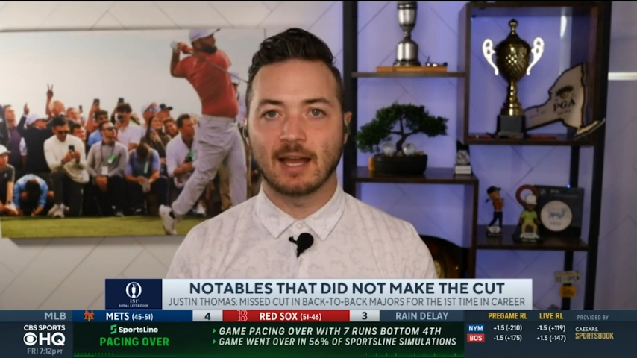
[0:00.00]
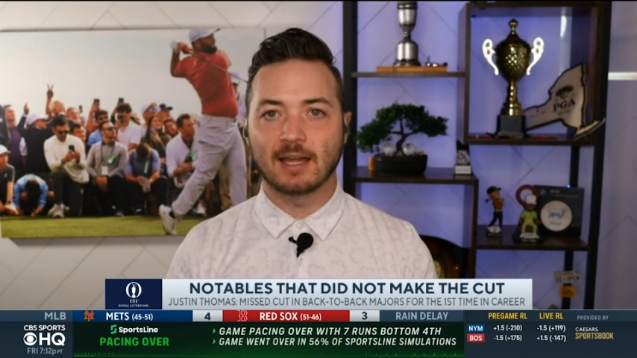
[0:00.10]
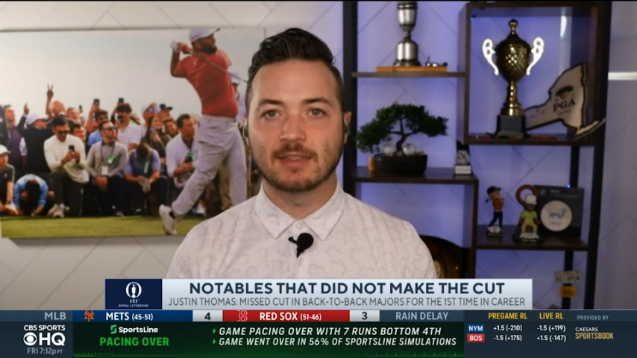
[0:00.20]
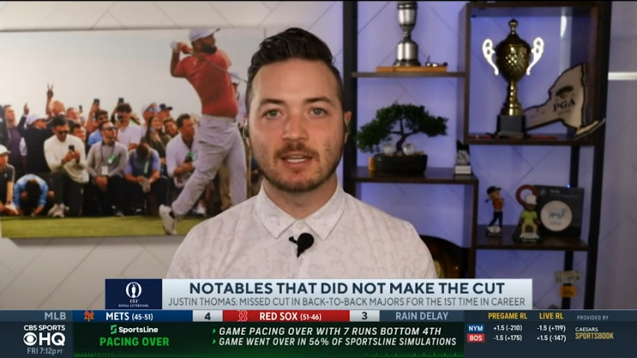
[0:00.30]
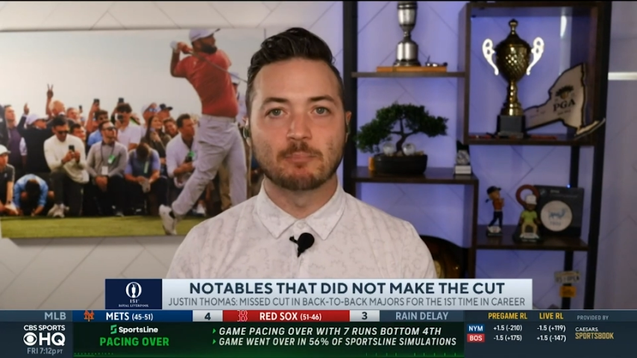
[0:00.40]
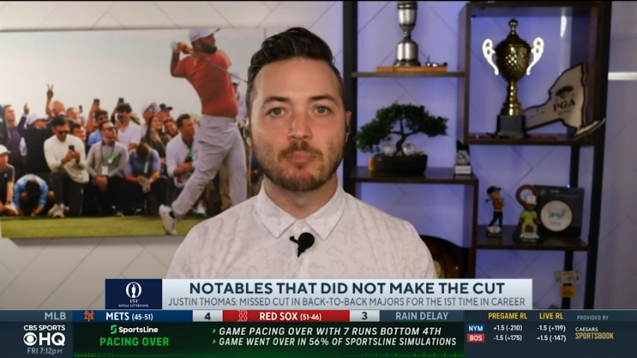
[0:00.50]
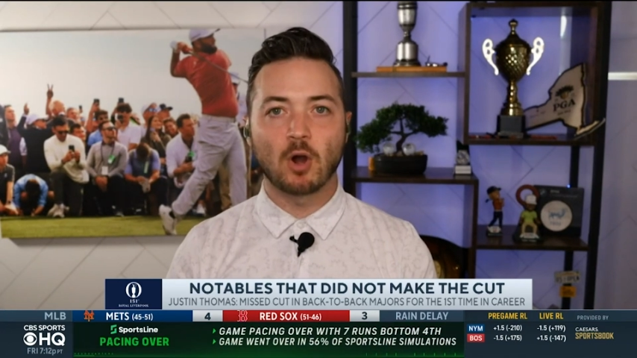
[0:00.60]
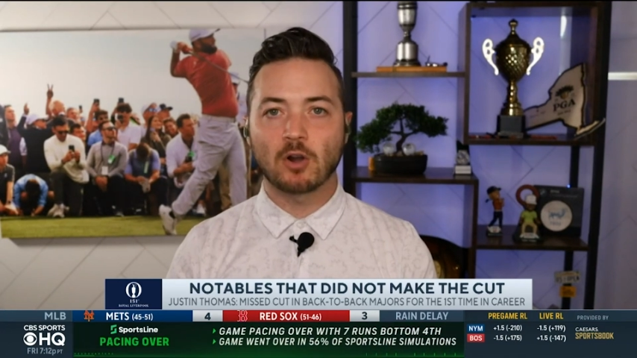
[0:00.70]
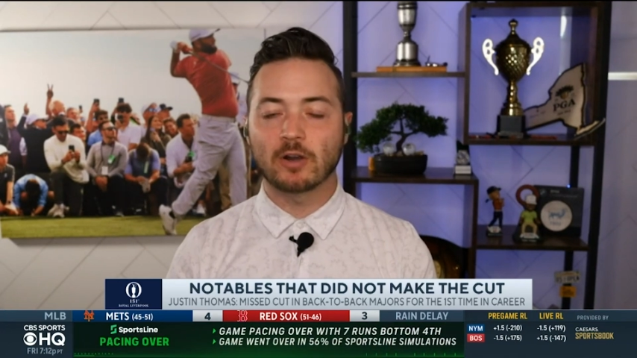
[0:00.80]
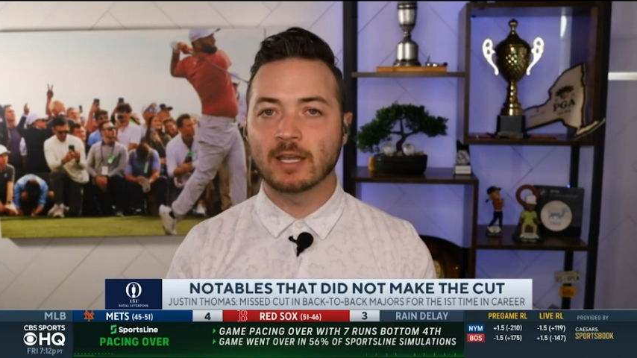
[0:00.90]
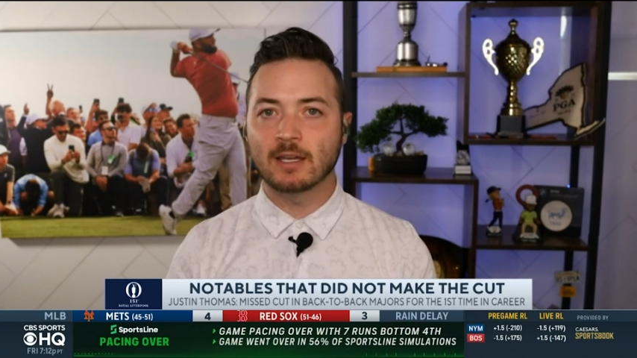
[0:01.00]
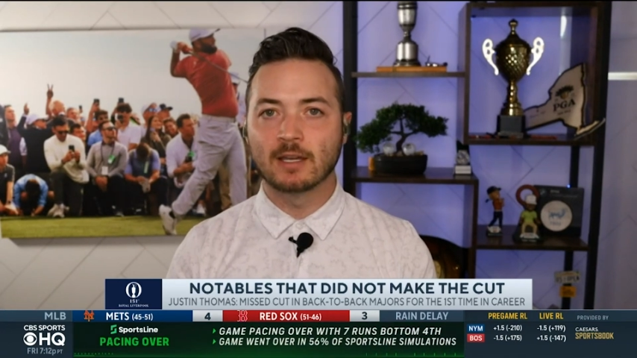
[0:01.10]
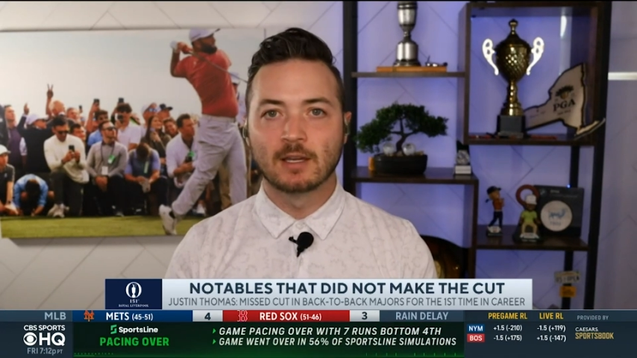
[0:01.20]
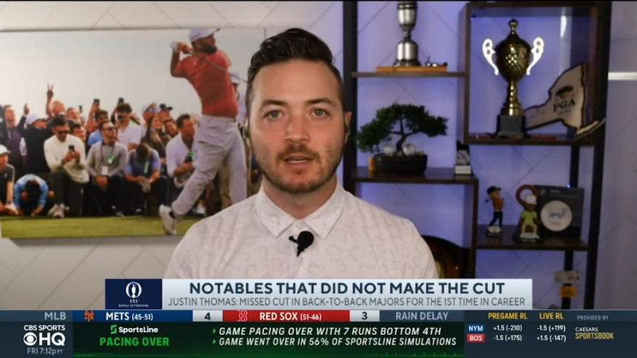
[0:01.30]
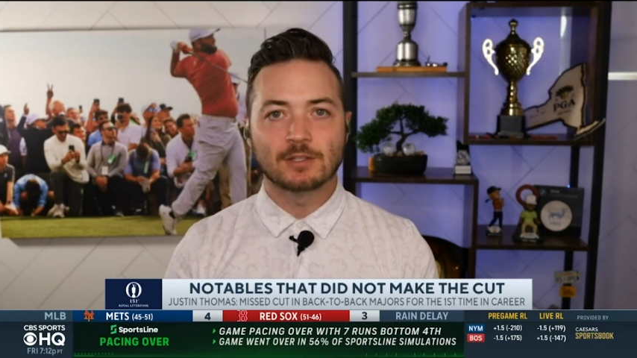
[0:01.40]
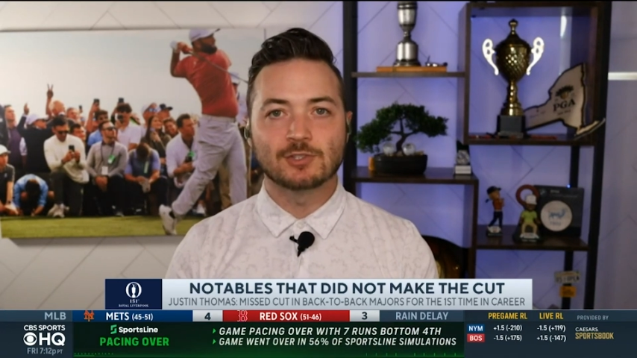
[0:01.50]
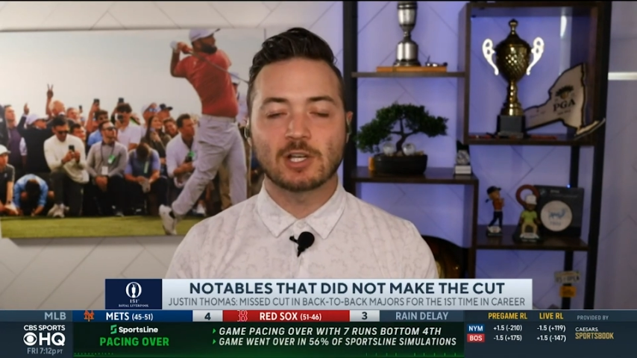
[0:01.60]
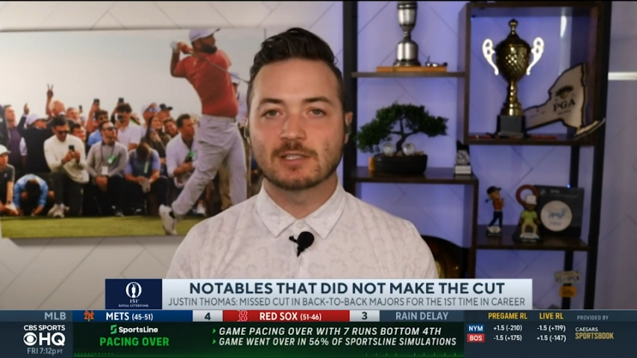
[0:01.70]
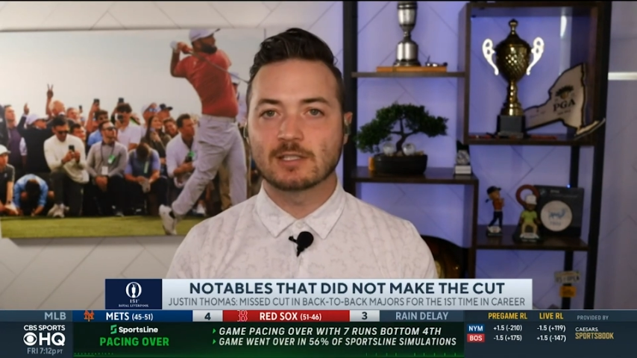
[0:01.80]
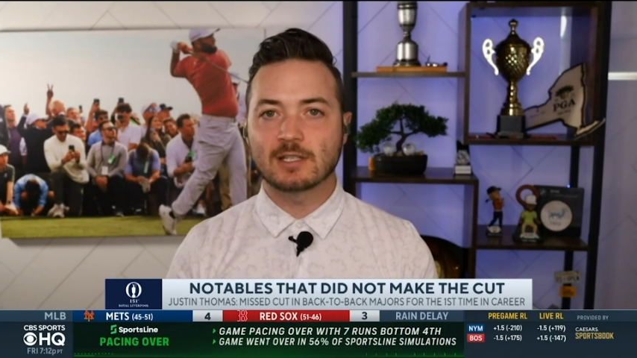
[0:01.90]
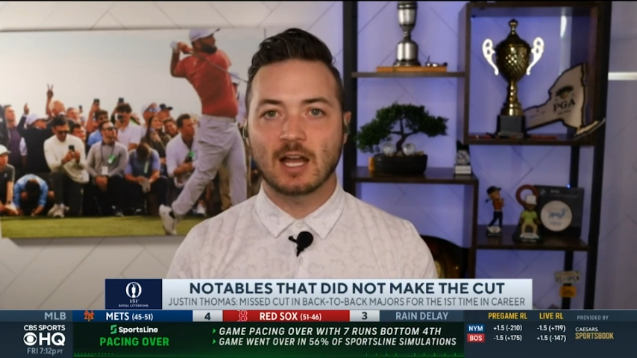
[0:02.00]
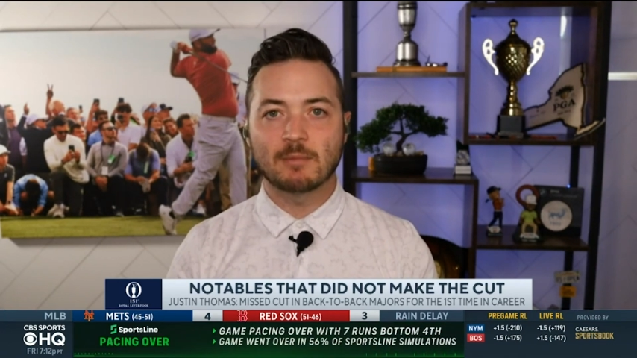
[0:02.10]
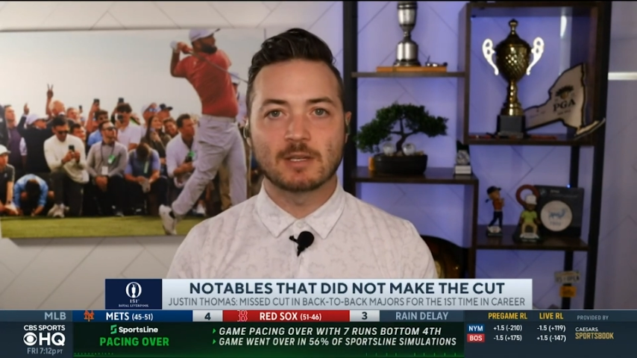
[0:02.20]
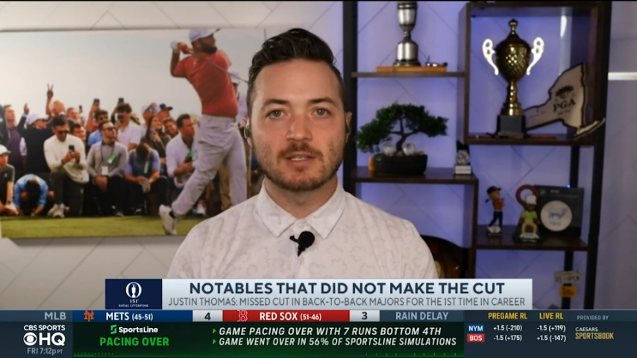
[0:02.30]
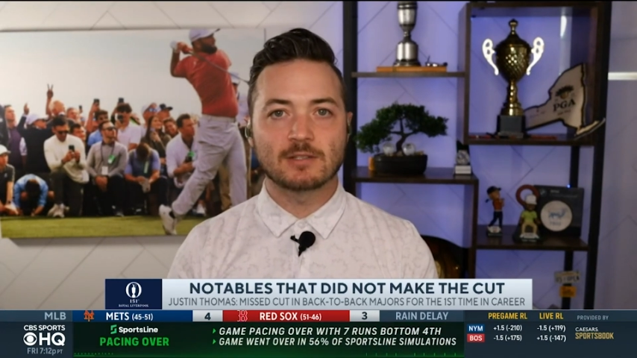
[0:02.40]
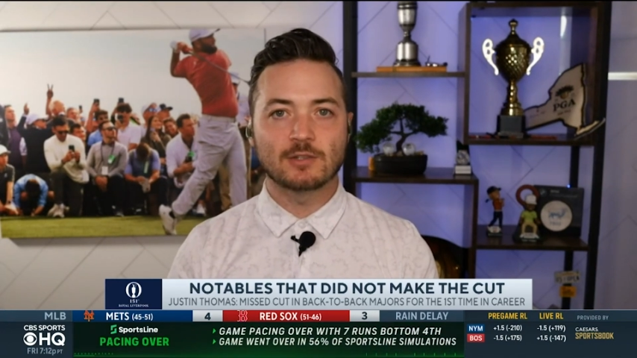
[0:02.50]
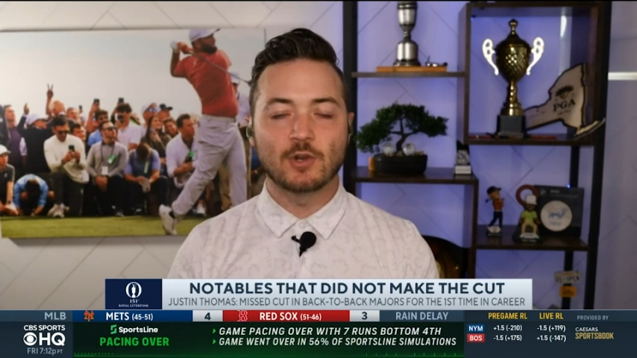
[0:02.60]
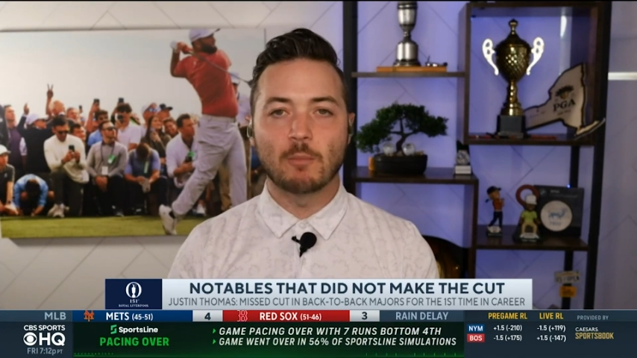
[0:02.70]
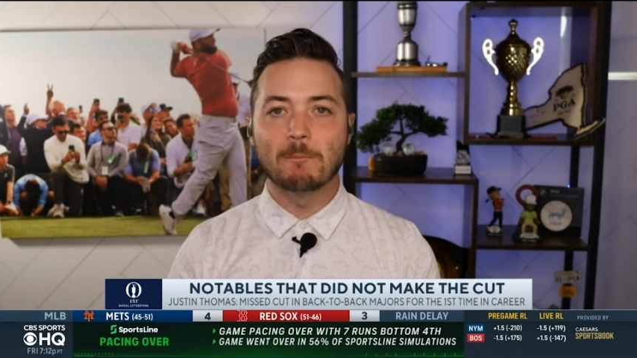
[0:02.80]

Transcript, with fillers: I think barring Justin Thomas, you know,